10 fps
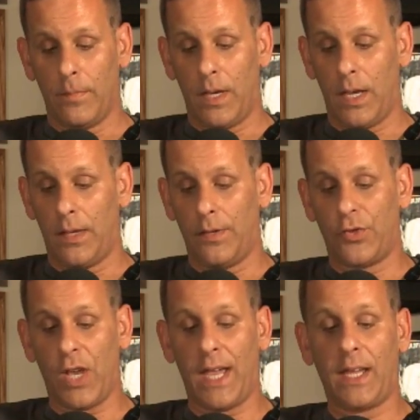And the
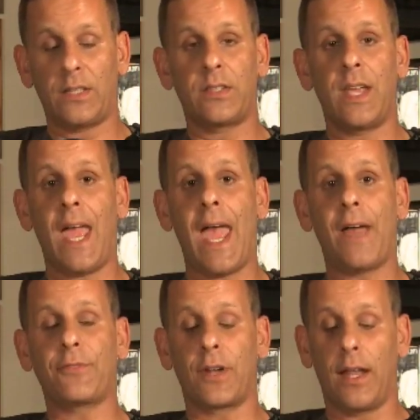Giants,
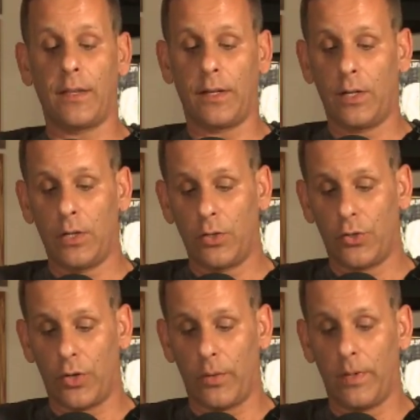after Ali
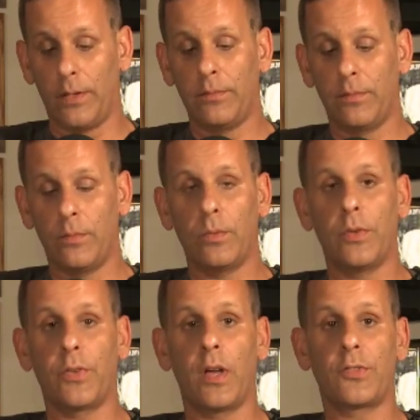Sherman
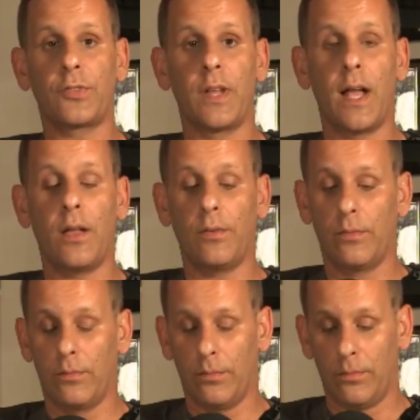was ushered out
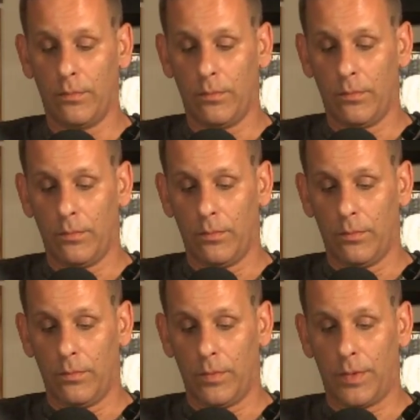
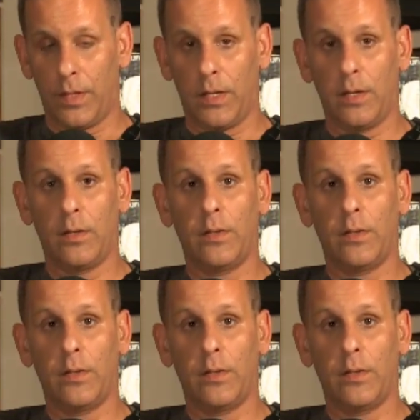with the